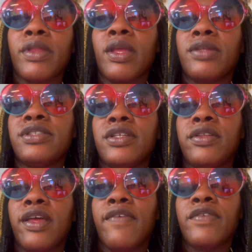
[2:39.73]
I still
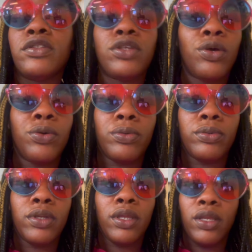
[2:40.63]
haven't
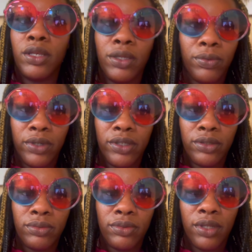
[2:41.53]
told anyone,
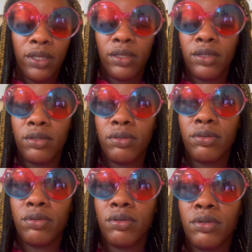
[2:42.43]
like
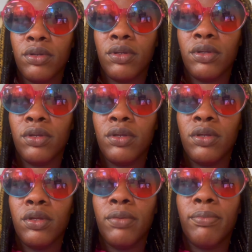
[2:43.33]

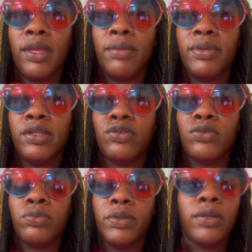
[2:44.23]
maybe
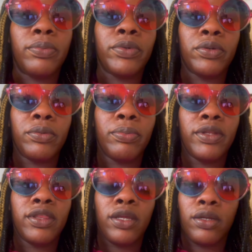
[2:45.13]
two people,
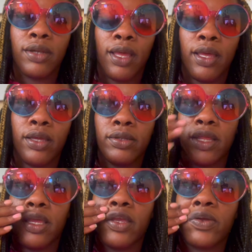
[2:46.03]
but they're not
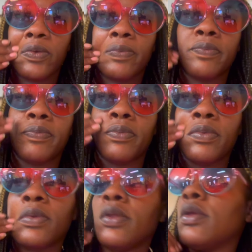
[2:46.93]
like
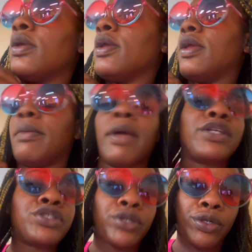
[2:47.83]
in my
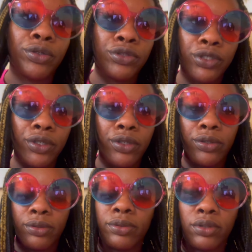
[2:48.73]
circle.
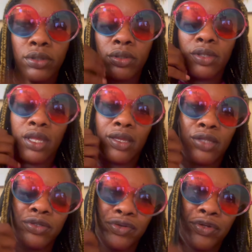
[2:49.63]
Like I
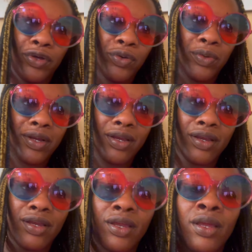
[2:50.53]
told a
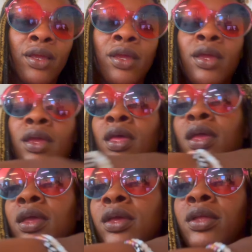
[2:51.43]
coworker
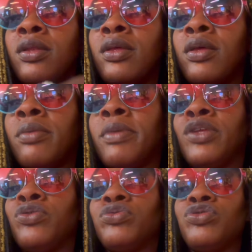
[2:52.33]
and my
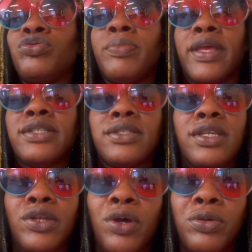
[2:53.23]
YouTube bestie
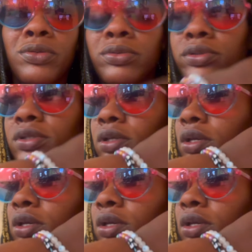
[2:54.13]
knows.